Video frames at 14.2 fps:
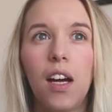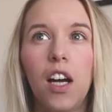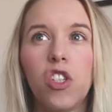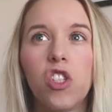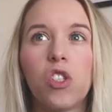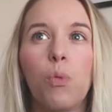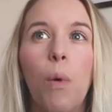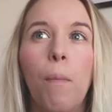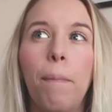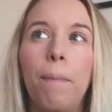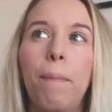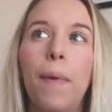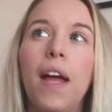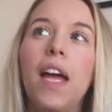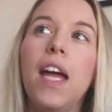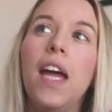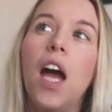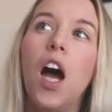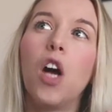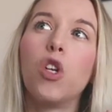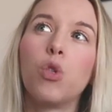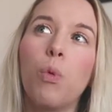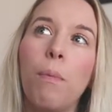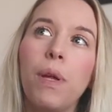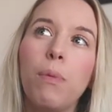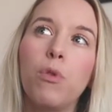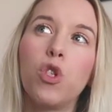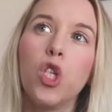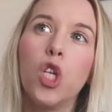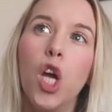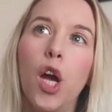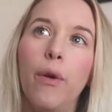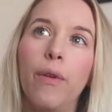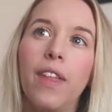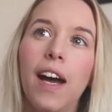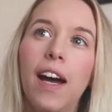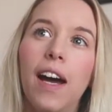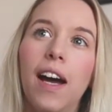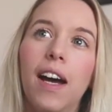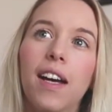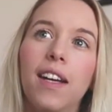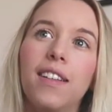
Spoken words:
I just want people to know that